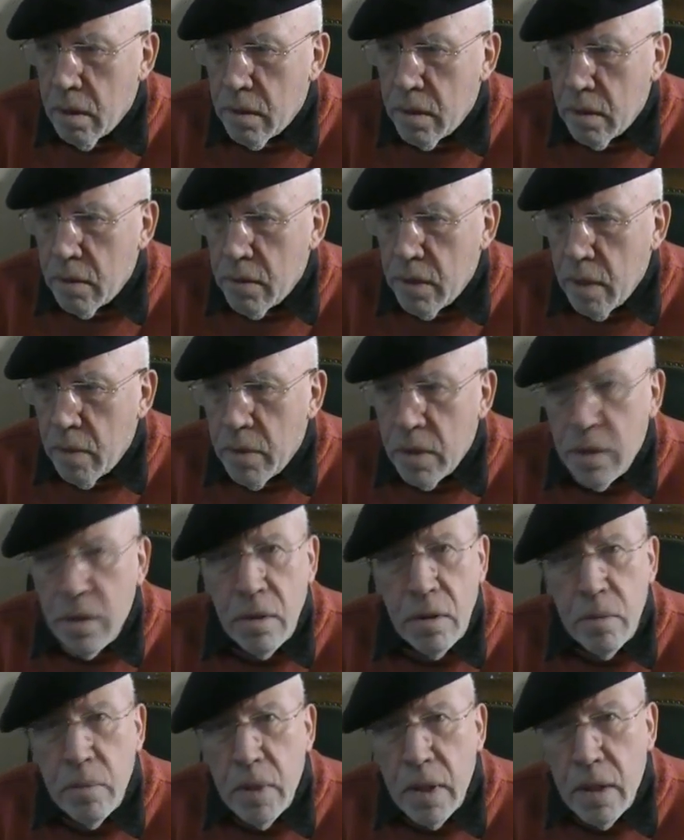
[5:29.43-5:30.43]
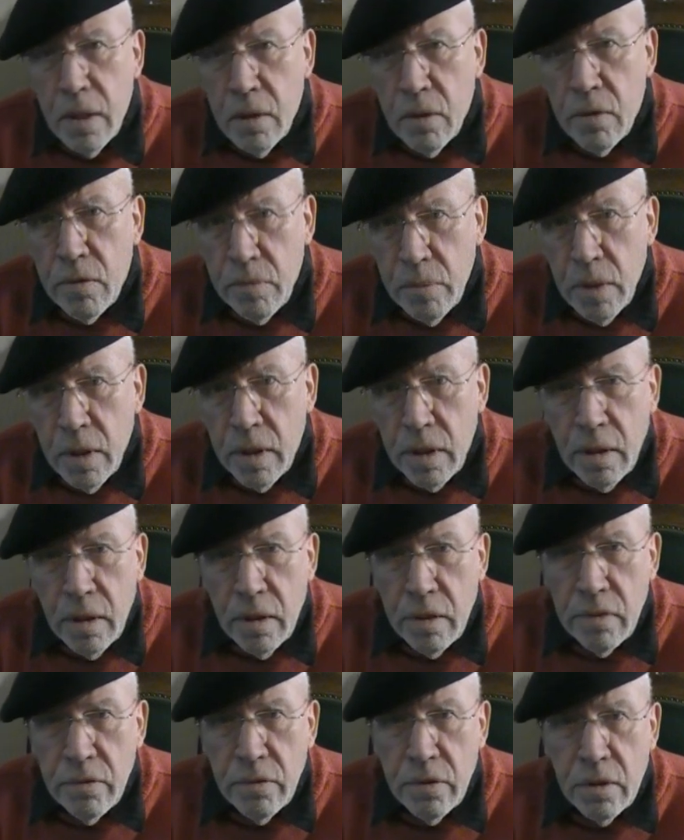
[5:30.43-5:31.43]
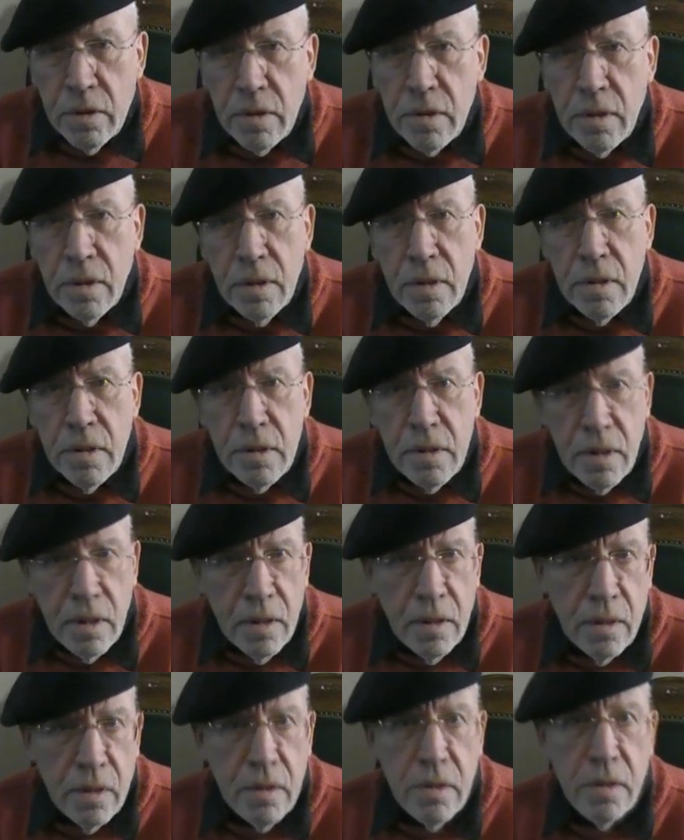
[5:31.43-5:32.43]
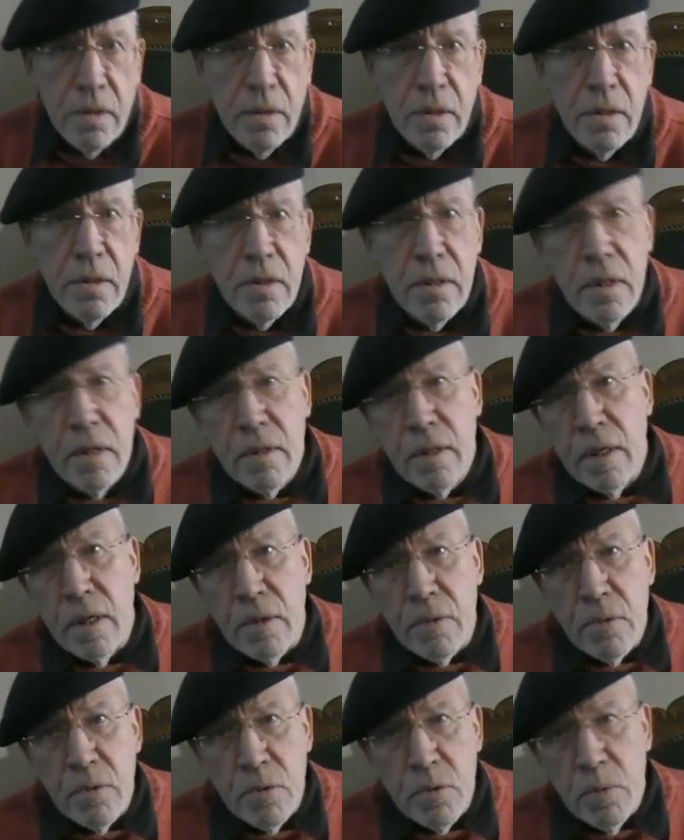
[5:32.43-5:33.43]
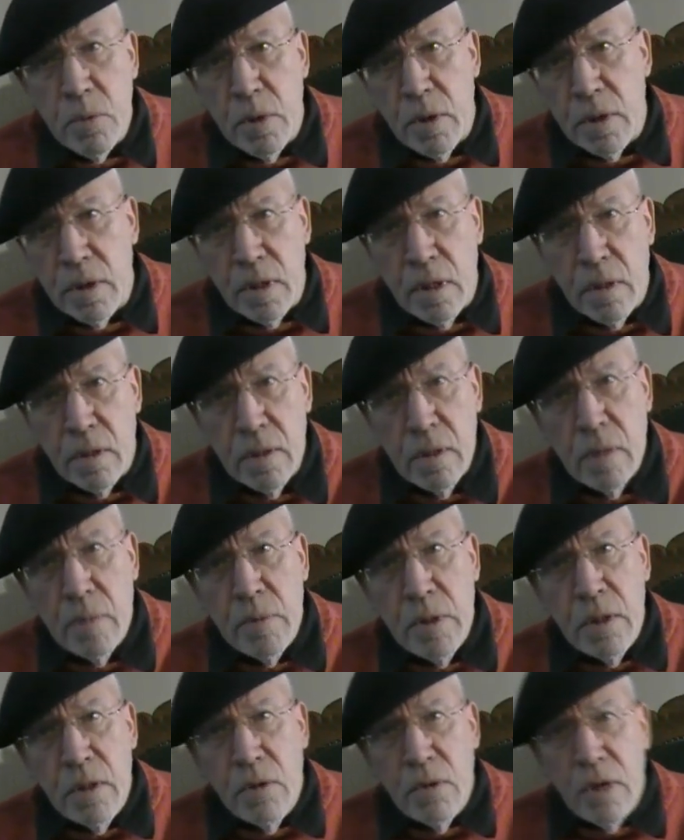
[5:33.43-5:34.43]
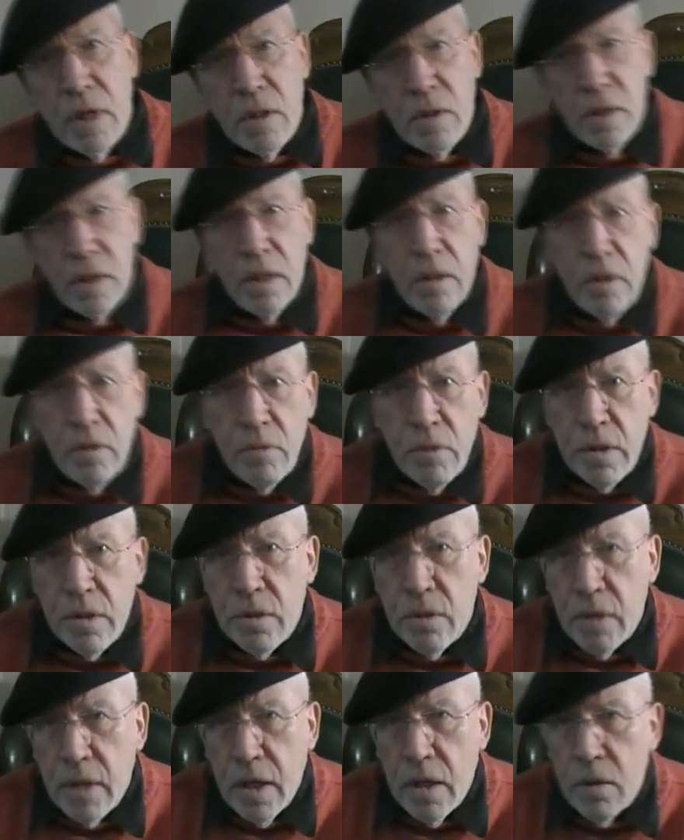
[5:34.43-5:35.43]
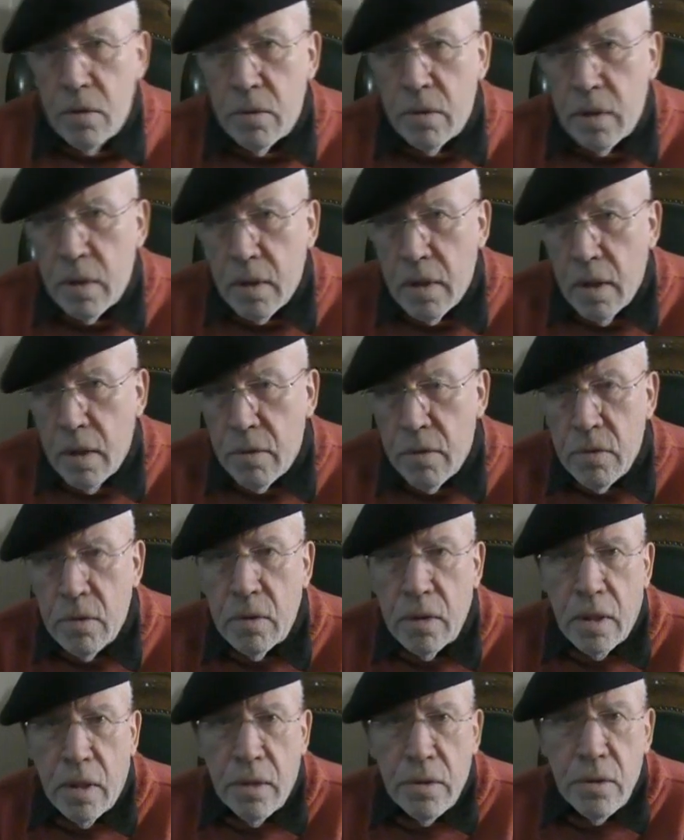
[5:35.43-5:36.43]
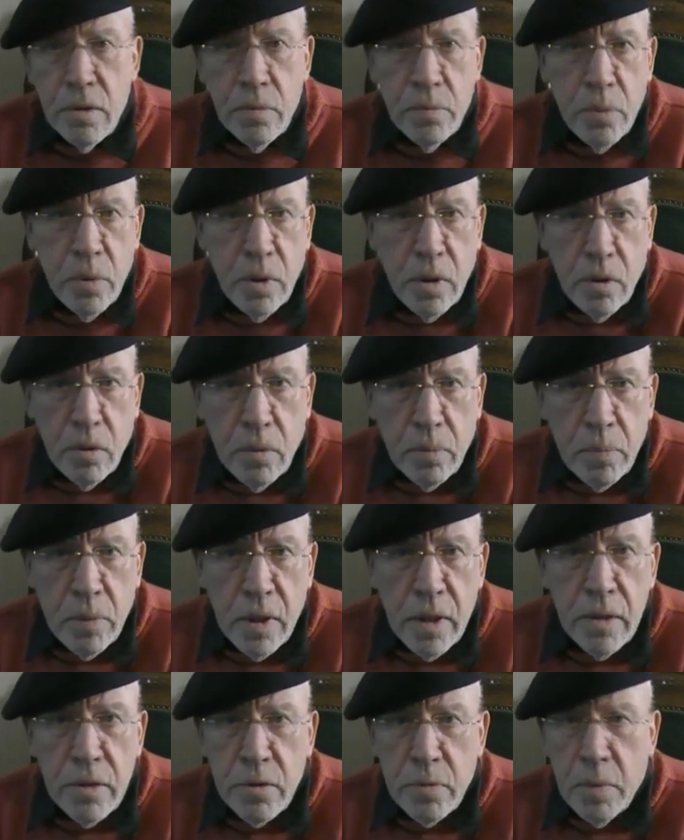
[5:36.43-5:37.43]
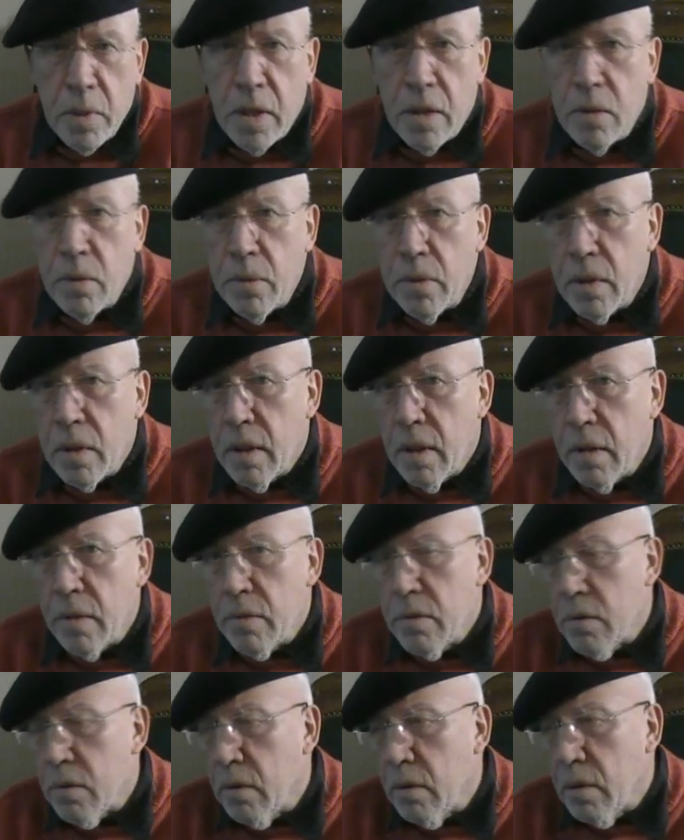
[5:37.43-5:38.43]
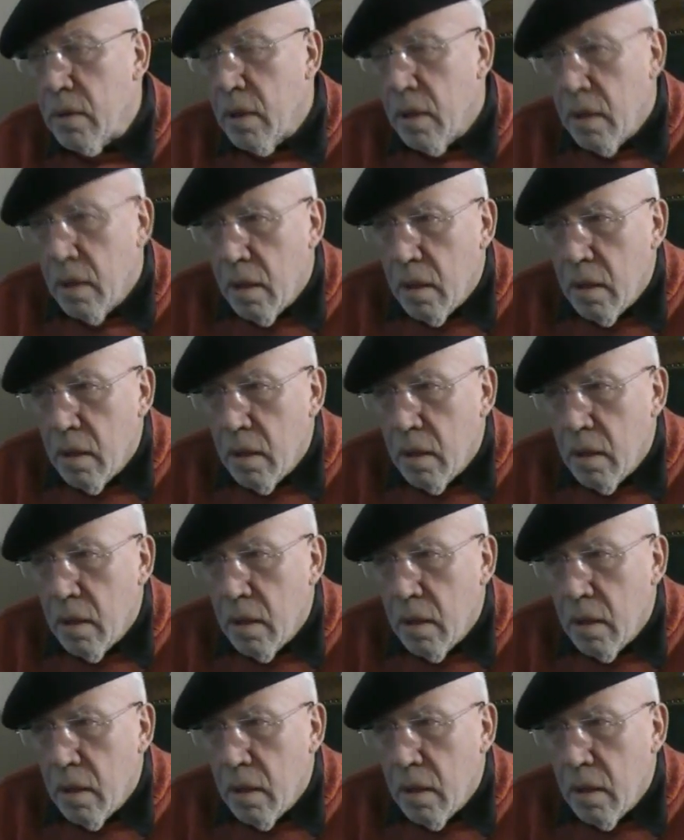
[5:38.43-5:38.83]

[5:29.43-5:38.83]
So somebody's going to make a lot of money out of this, and this is how councils work now. I mean, you get the only reason you get onto the council now is to put your placeman on the council,